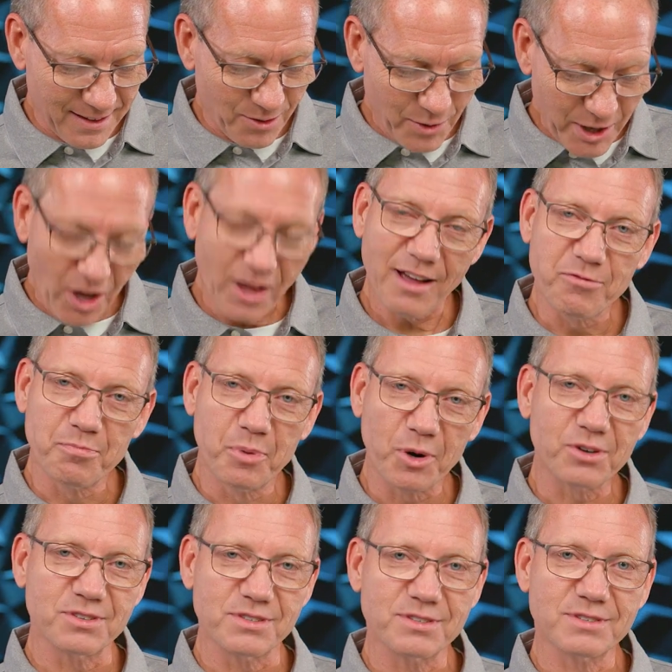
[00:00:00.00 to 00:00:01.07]
we all have
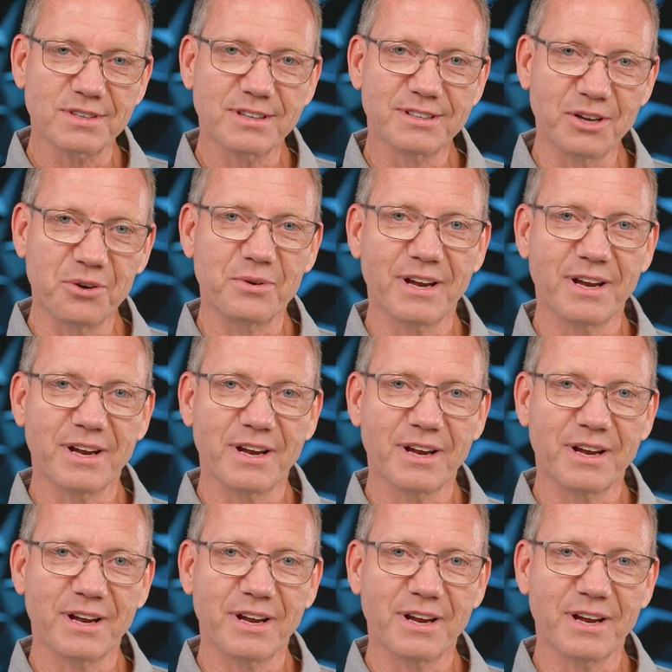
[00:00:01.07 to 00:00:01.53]
burdens, don't